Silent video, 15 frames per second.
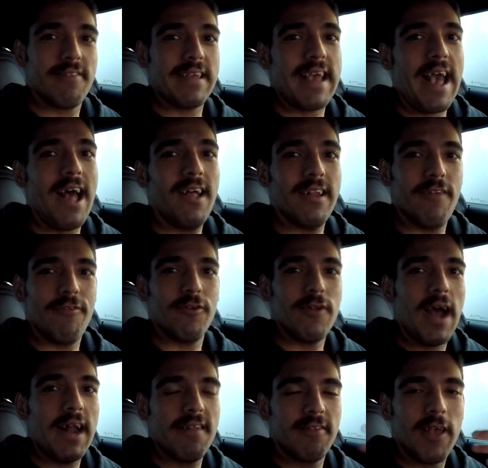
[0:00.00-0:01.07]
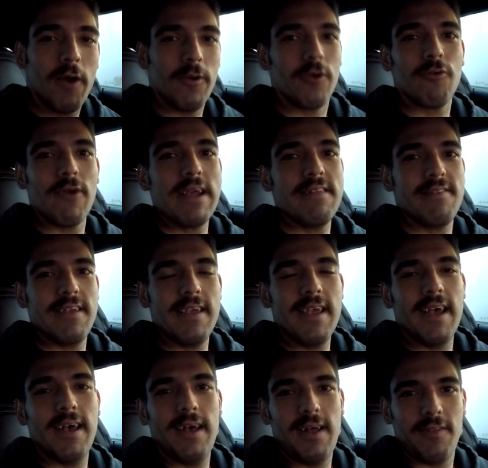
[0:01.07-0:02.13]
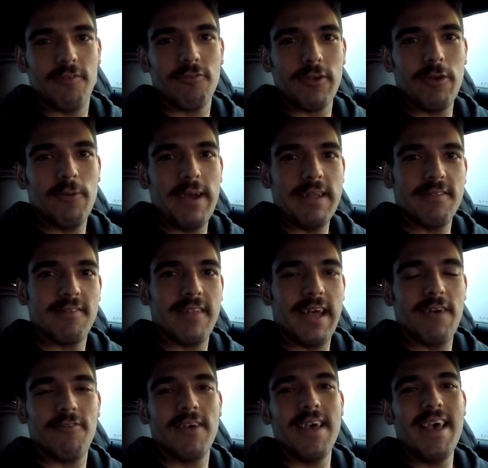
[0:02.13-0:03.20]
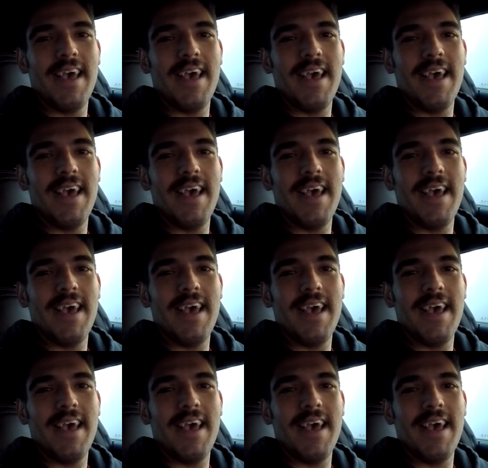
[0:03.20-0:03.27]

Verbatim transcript: a gallon if you're not just going crazy uh, on the freeway and stuff.